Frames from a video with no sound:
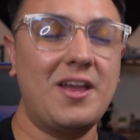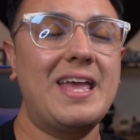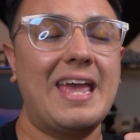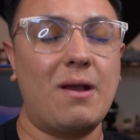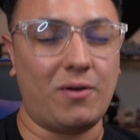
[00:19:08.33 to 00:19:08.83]

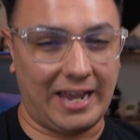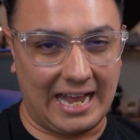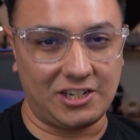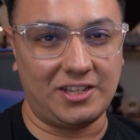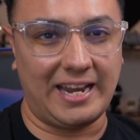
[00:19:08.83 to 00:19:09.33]
And we'll
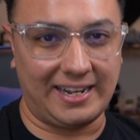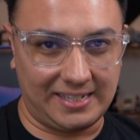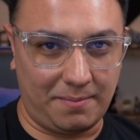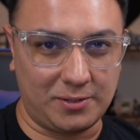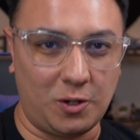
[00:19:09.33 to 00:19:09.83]
catch you in the
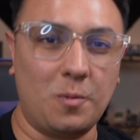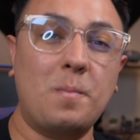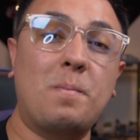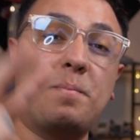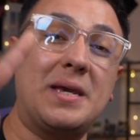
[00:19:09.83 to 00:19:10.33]
next episode.
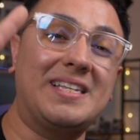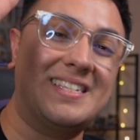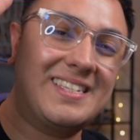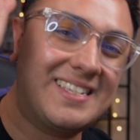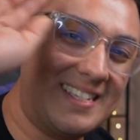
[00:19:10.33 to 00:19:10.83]

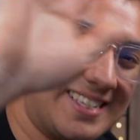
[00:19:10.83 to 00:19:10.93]
Peace.